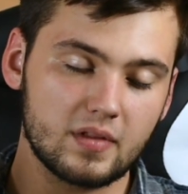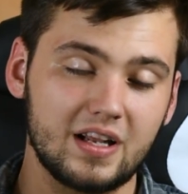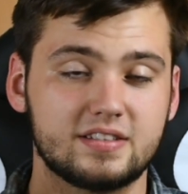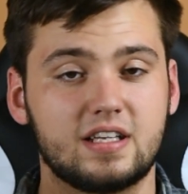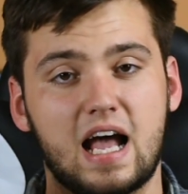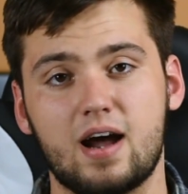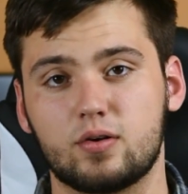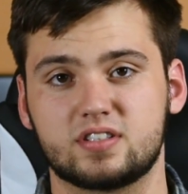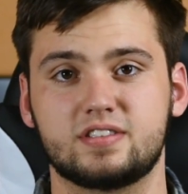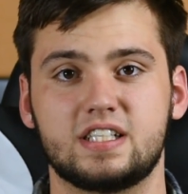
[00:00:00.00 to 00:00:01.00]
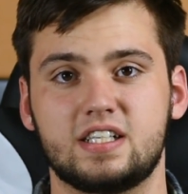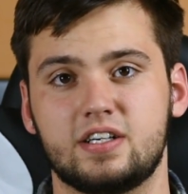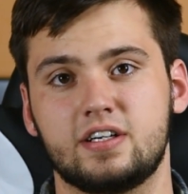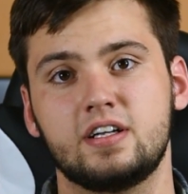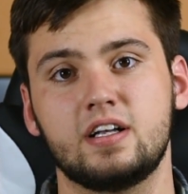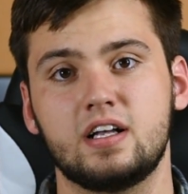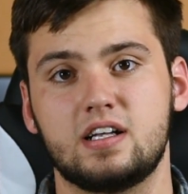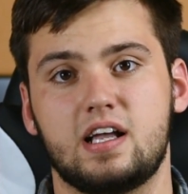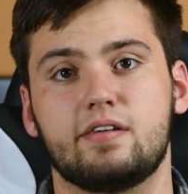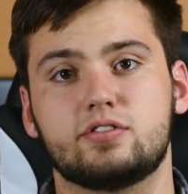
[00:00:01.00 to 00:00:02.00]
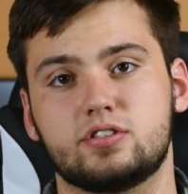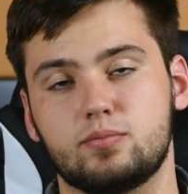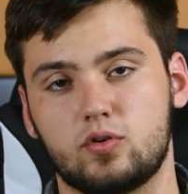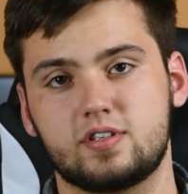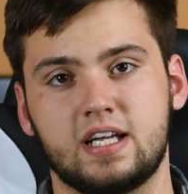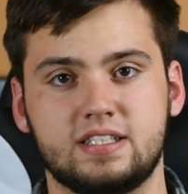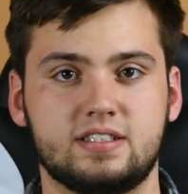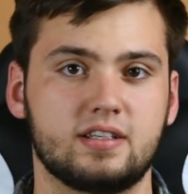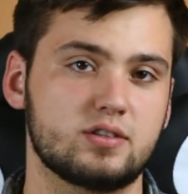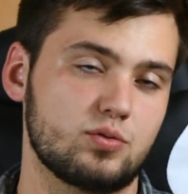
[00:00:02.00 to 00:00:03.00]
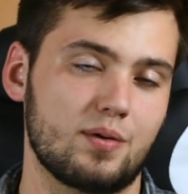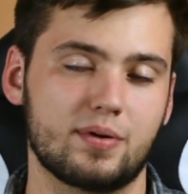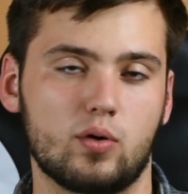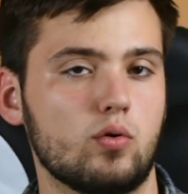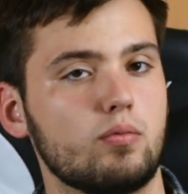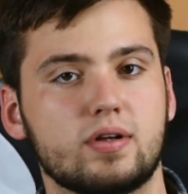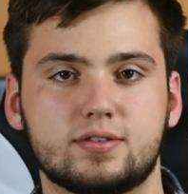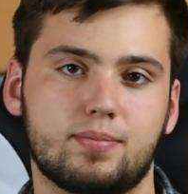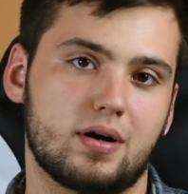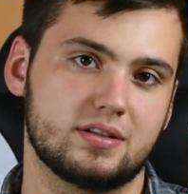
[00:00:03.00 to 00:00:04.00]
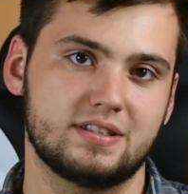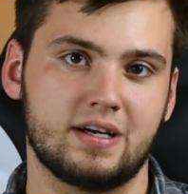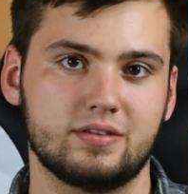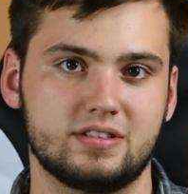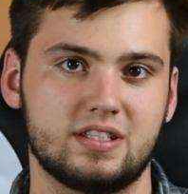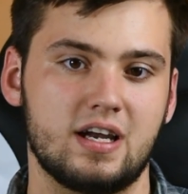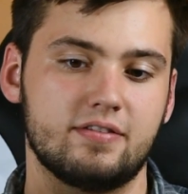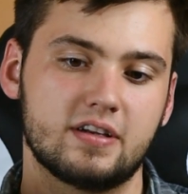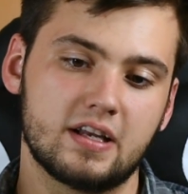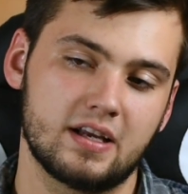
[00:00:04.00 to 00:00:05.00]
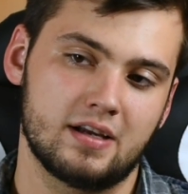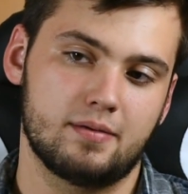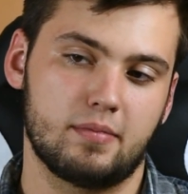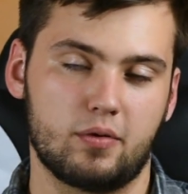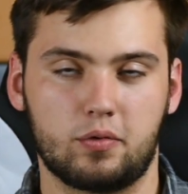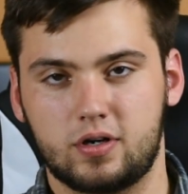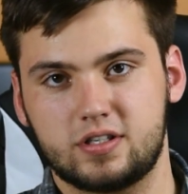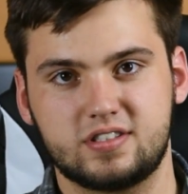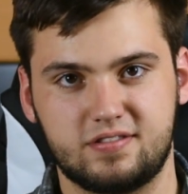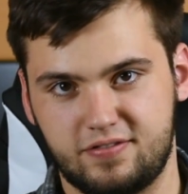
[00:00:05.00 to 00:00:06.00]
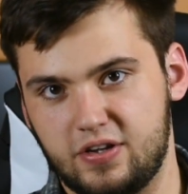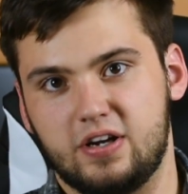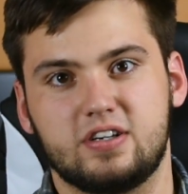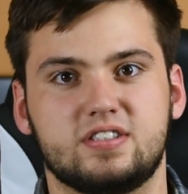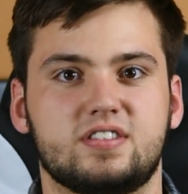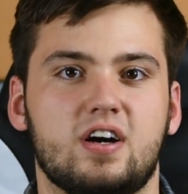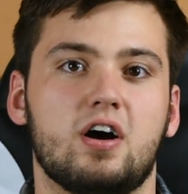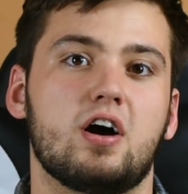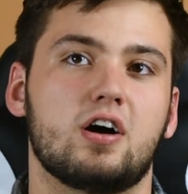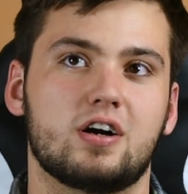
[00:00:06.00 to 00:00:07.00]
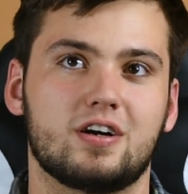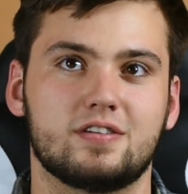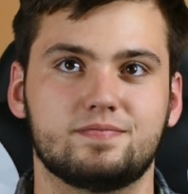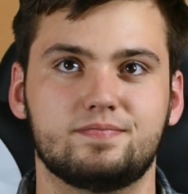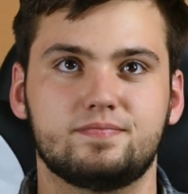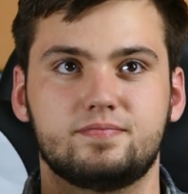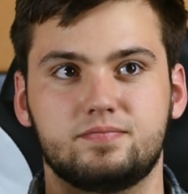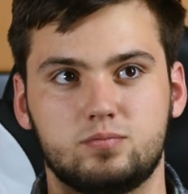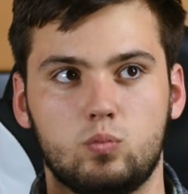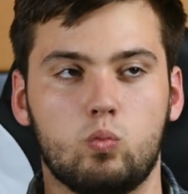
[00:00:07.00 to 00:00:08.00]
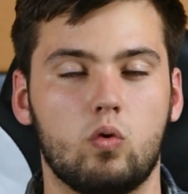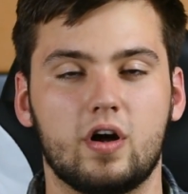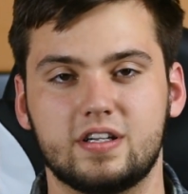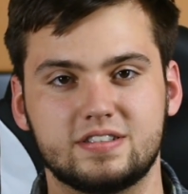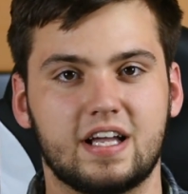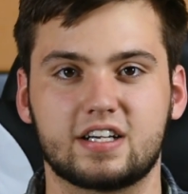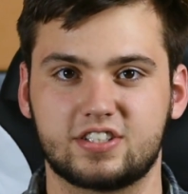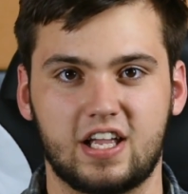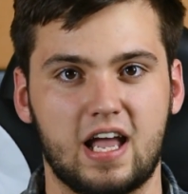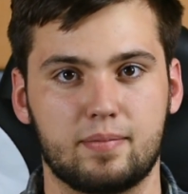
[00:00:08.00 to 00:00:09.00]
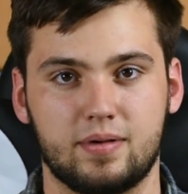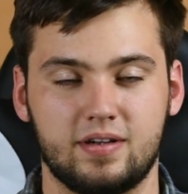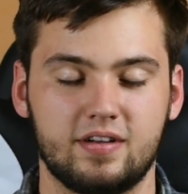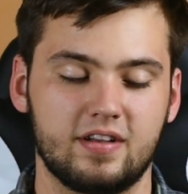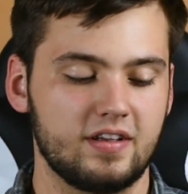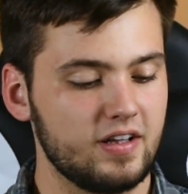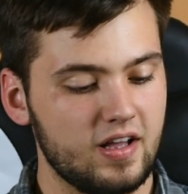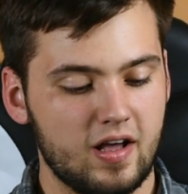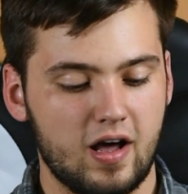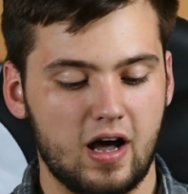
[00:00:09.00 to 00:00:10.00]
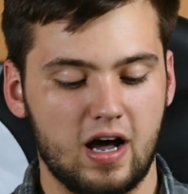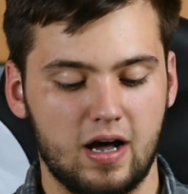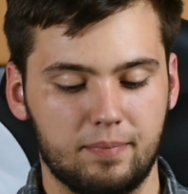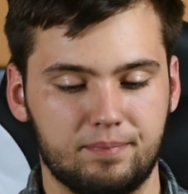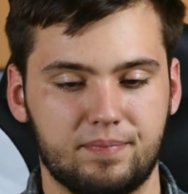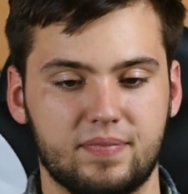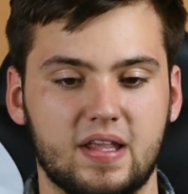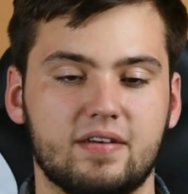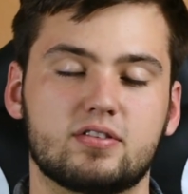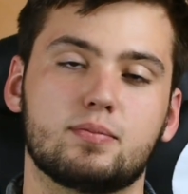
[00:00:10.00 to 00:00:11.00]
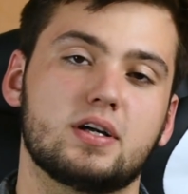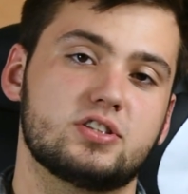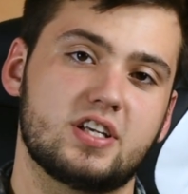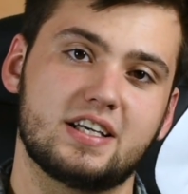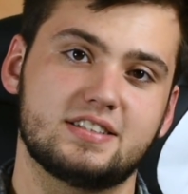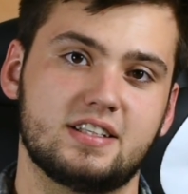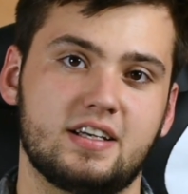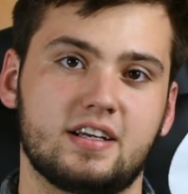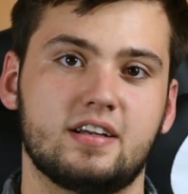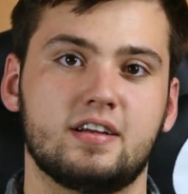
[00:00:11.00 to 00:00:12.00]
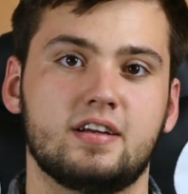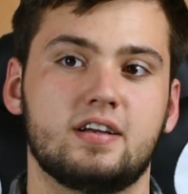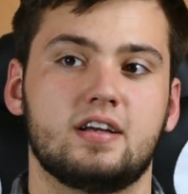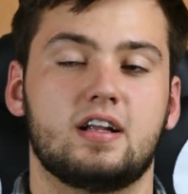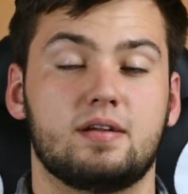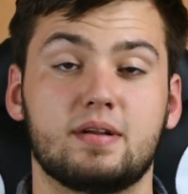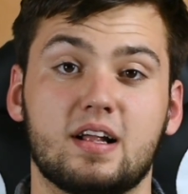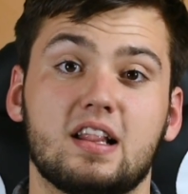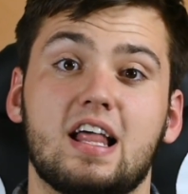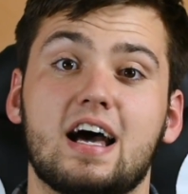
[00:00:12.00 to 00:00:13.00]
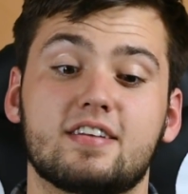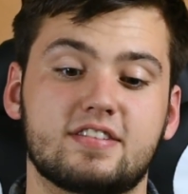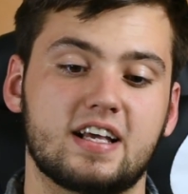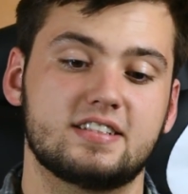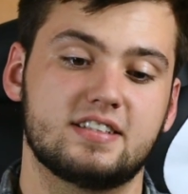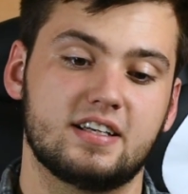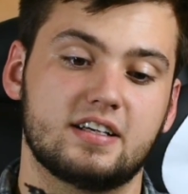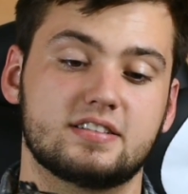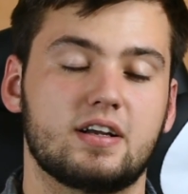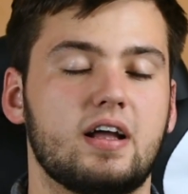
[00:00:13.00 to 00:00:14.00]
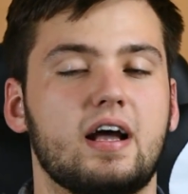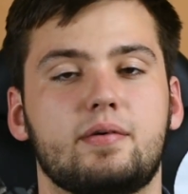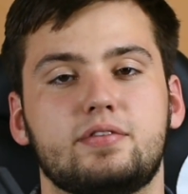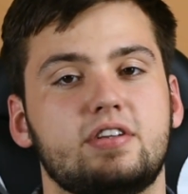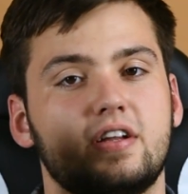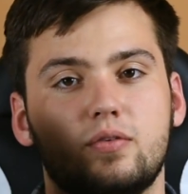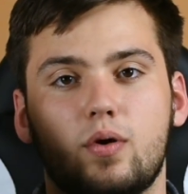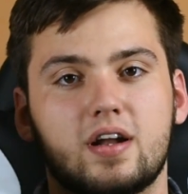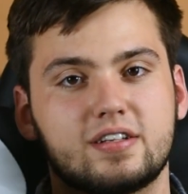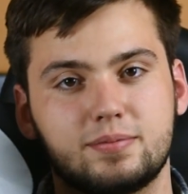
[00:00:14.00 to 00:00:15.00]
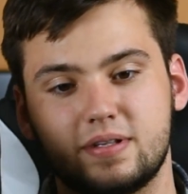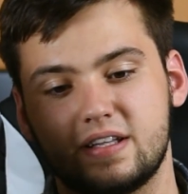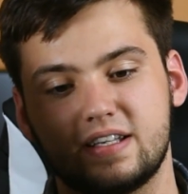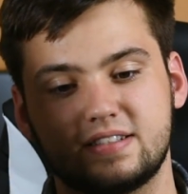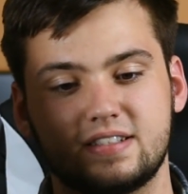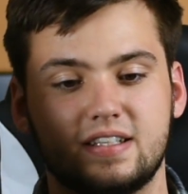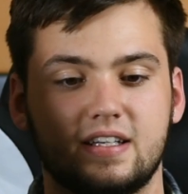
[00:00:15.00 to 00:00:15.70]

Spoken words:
It's hours later. After some more testing, swapping a whole bunch of parts out and stuff, my worst fears are what has actually happened. After much testing, I mean a lot of testing, because I didn't want it to be this,